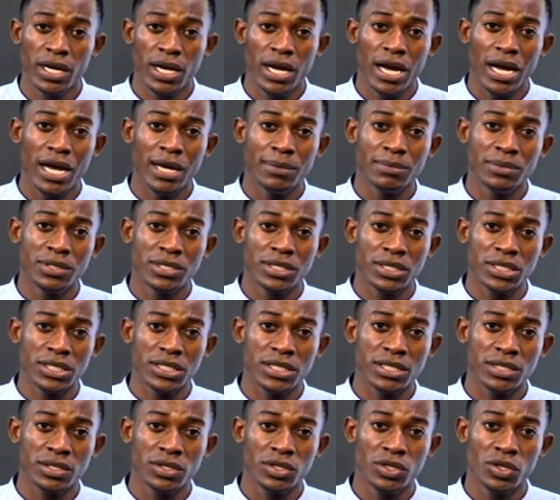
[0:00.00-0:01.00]

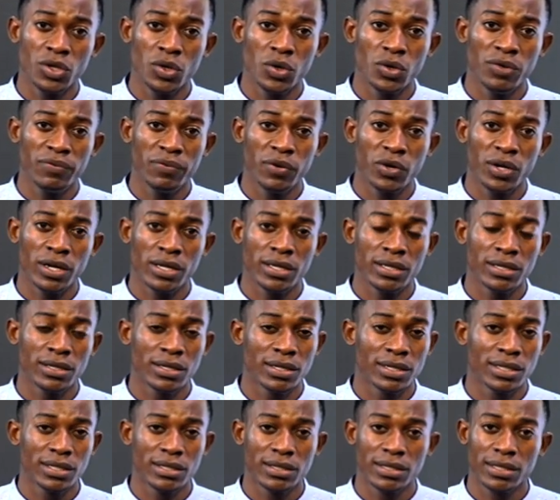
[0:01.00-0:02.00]
If you can
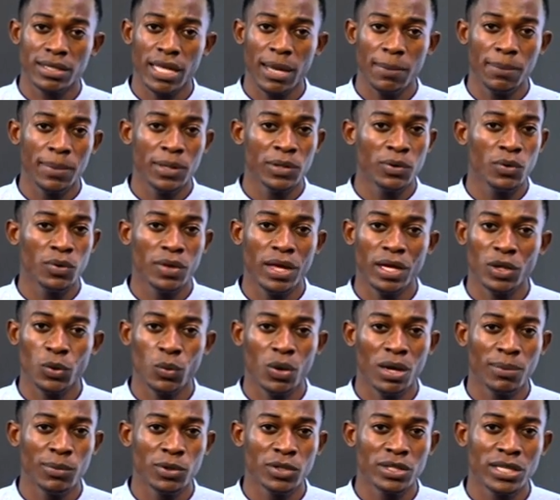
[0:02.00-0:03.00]
tap into that
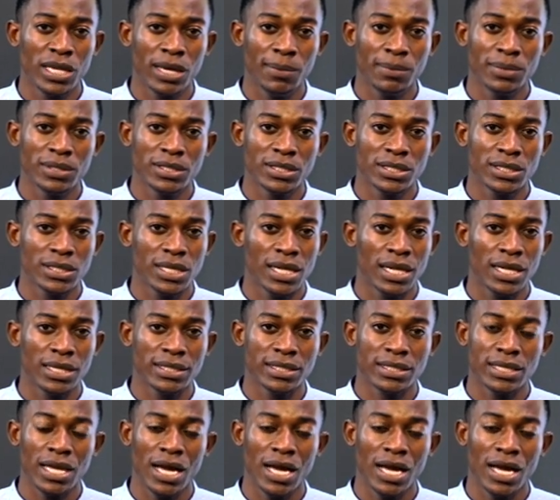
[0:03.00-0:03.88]
one more time and just tell us,